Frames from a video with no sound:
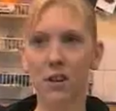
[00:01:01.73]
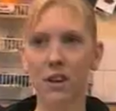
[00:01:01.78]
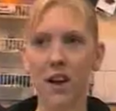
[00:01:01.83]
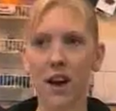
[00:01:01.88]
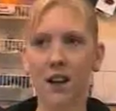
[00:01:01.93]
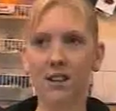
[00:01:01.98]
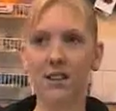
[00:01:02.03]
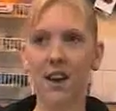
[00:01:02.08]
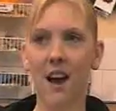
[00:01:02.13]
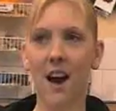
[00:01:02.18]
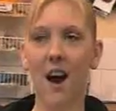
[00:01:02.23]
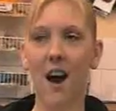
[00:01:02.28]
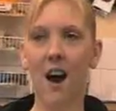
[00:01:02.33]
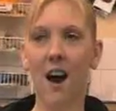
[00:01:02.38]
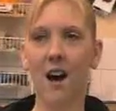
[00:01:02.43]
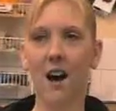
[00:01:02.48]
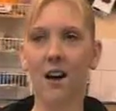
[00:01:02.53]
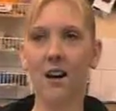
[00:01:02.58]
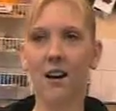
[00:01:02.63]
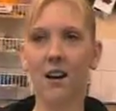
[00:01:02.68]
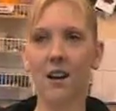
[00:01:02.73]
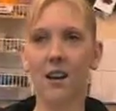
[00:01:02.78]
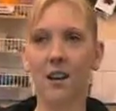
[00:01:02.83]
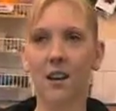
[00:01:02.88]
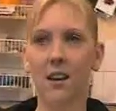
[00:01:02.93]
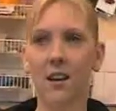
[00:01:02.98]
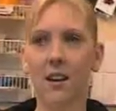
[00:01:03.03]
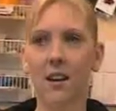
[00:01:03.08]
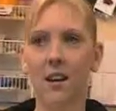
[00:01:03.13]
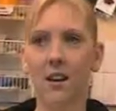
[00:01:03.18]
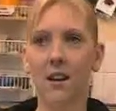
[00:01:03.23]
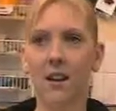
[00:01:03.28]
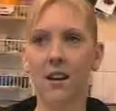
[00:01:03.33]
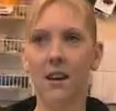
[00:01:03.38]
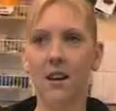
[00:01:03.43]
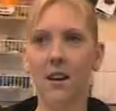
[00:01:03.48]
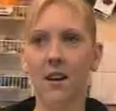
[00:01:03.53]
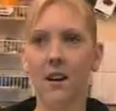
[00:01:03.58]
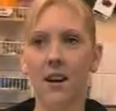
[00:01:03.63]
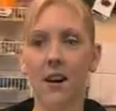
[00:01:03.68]
a nice car,
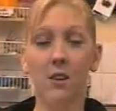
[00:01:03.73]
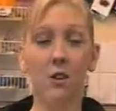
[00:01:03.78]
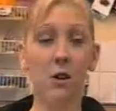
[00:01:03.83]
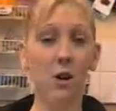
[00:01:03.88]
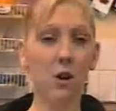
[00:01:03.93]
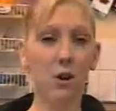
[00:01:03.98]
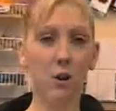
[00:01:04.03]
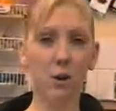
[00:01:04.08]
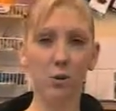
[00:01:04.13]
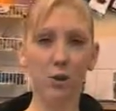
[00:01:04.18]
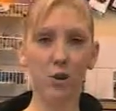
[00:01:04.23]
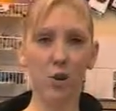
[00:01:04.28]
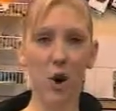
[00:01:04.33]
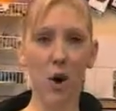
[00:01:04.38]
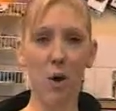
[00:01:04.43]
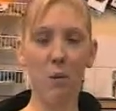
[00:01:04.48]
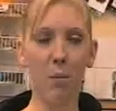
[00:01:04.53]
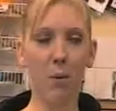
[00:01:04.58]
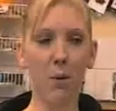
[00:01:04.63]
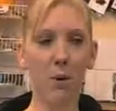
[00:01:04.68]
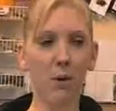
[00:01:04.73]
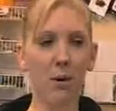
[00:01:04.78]
and a good job,